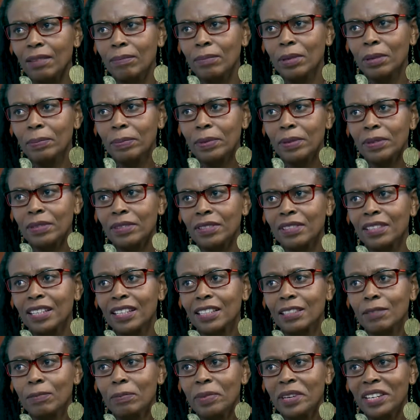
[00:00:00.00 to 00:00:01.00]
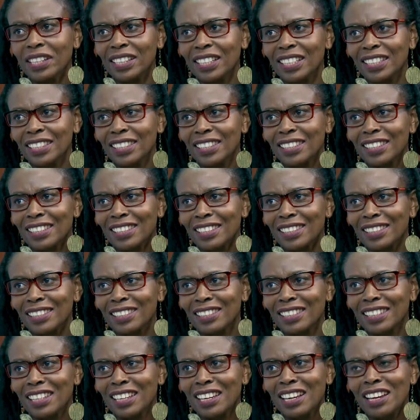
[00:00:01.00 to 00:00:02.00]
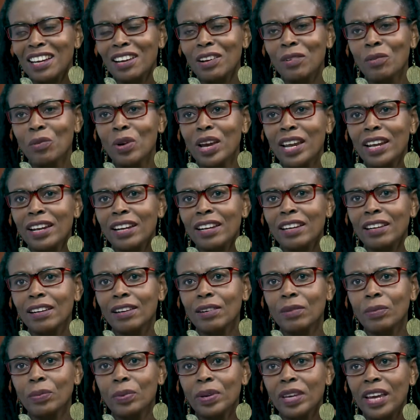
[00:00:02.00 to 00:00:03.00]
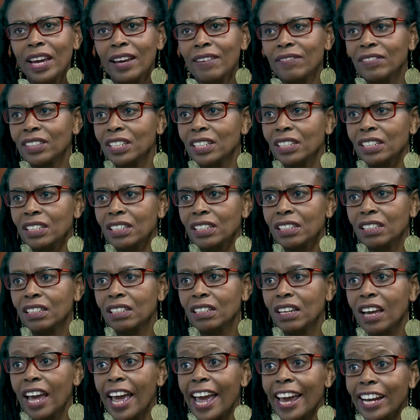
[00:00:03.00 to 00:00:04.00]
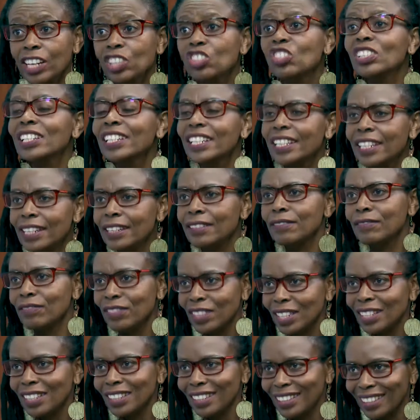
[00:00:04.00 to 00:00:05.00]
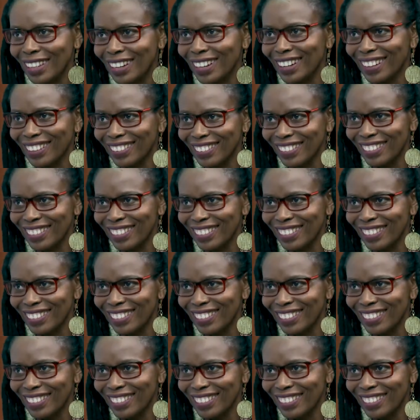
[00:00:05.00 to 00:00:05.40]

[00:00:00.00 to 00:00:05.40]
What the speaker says: people's experiences when we haven't actually lived the